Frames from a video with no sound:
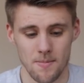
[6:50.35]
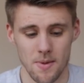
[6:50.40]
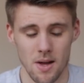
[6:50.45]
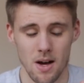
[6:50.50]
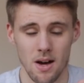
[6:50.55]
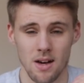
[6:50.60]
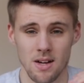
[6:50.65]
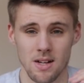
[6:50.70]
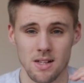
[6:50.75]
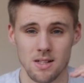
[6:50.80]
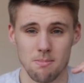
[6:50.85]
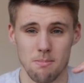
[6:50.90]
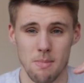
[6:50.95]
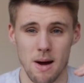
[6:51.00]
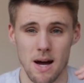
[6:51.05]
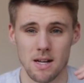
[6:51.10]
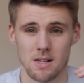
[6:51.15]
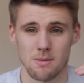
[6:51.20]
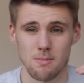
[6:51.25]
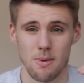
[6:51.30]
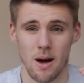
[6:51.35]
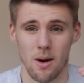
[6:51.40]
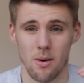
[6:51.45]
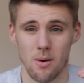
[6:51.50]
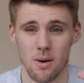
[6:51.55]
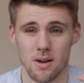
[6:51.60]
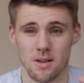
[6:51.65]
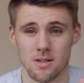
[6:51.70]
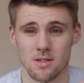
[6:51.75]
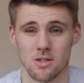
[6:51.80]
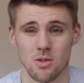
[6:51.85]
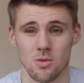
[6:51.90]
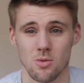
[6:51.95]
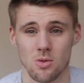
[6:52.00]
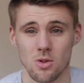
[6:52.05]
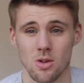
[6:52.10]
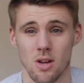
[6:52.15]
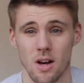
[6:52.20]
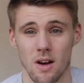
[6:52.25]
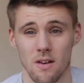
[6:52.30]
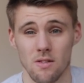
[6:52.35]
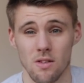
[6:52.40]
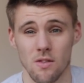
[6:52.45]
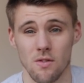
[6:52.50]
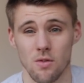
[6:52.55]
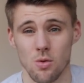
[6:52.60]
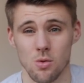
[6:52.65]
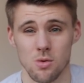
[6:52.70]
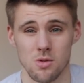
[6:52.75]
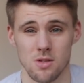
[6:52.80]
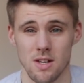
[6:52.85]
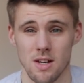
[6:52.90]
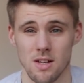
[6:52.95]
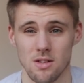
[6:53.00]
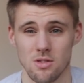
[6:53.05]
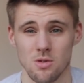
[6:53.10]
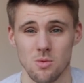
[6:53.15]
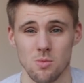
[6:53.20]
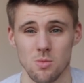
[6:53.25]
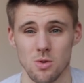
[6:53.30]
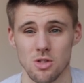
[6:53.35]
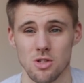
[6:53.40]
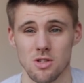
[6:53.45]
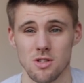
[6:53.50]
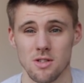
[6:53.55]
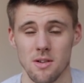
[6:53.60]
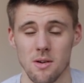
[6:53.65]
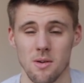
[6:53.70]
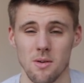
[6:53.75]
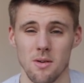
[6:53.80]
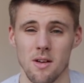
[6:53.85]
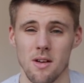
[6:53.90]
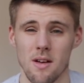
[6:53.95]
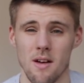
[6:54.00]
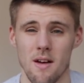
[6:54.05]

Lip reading: its max power, so you'd have to forge the engine, which is like